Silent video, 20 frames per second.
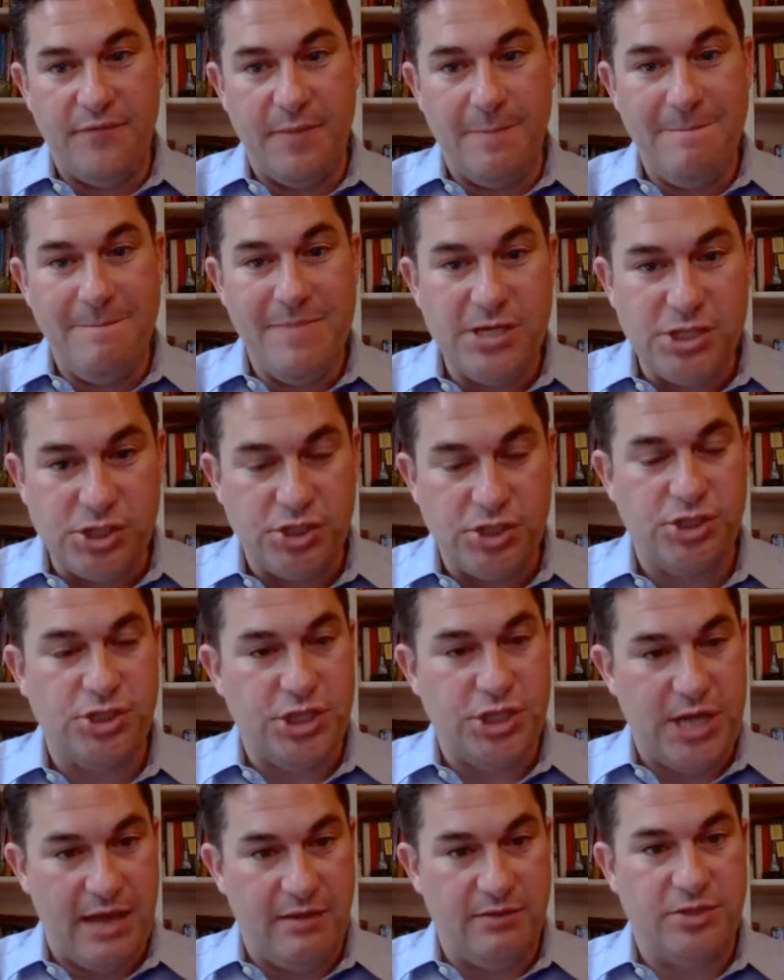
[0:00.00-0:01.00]
mission
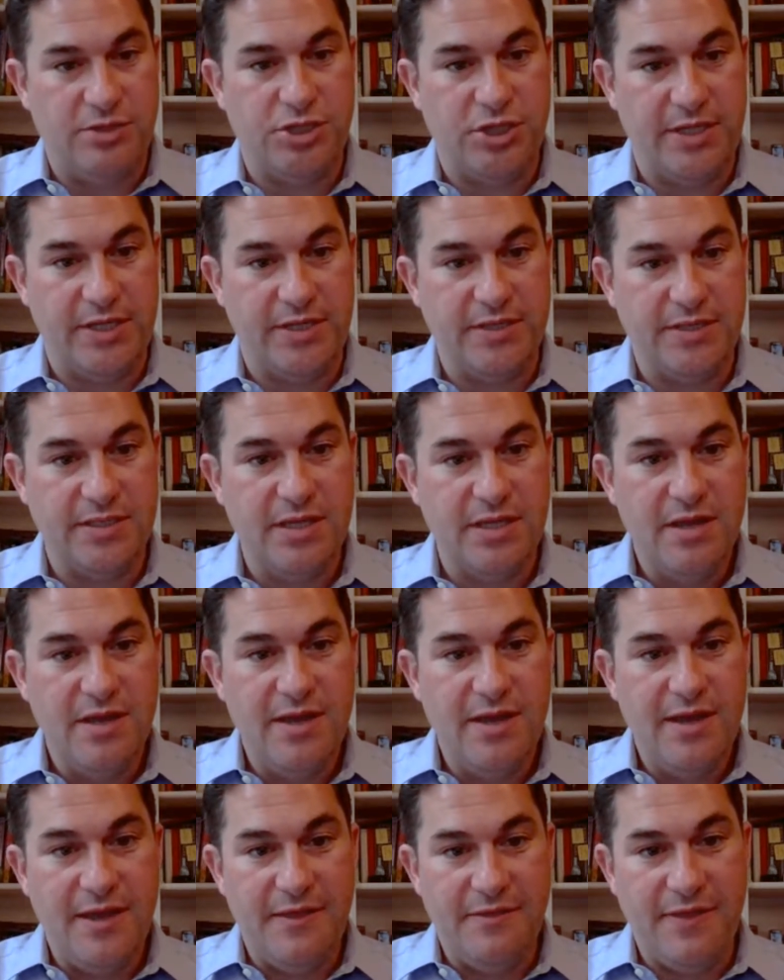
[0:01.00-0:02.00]
challenges
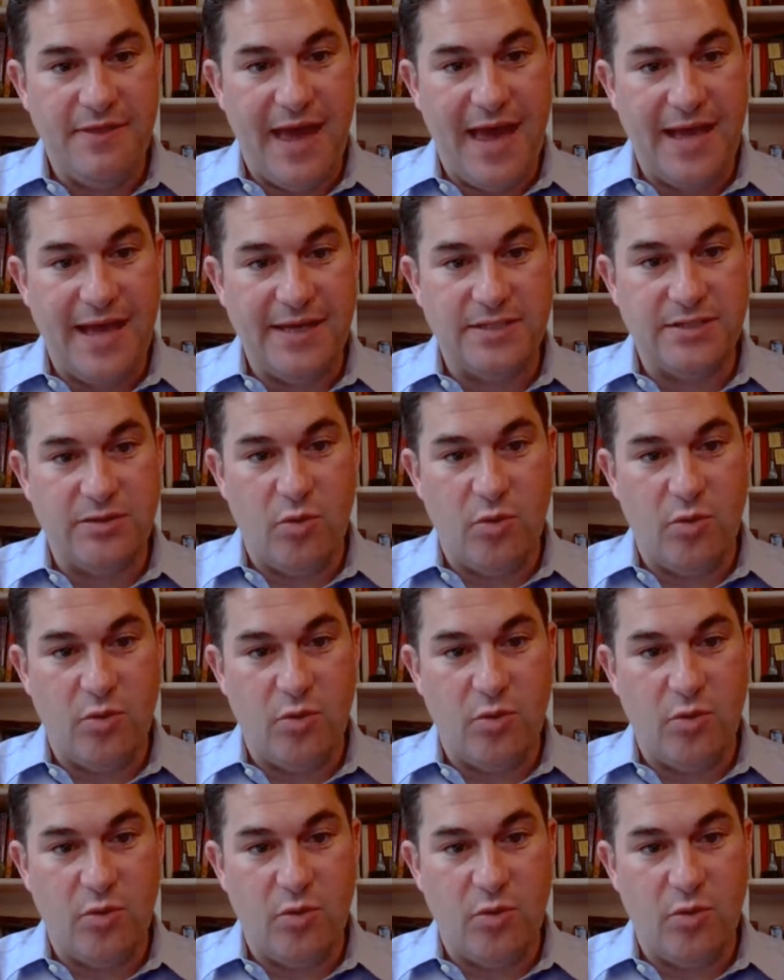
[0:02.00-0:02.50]
that